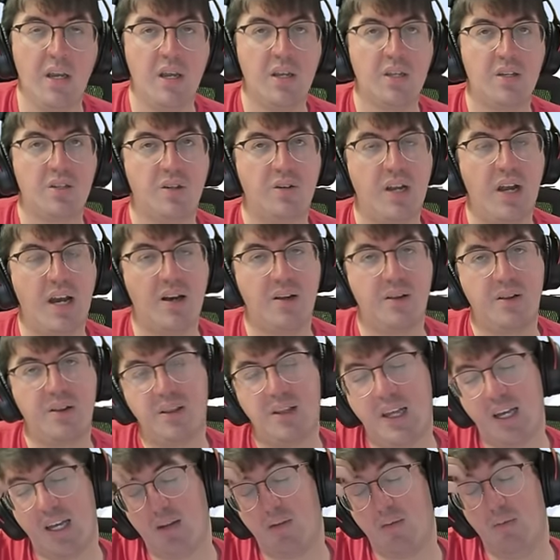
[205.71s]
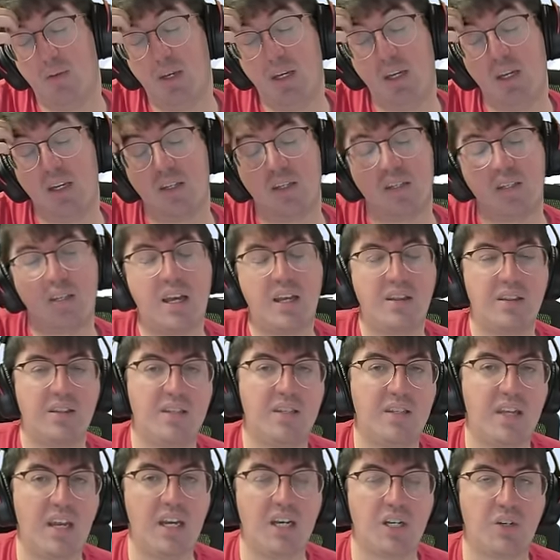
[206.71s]
So now let me set the
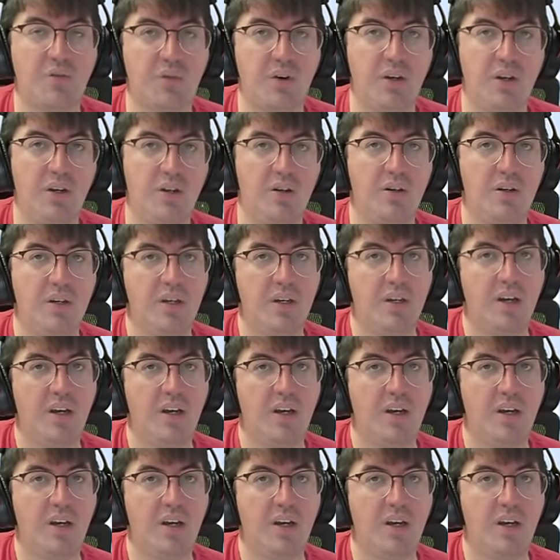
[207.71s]
stage for you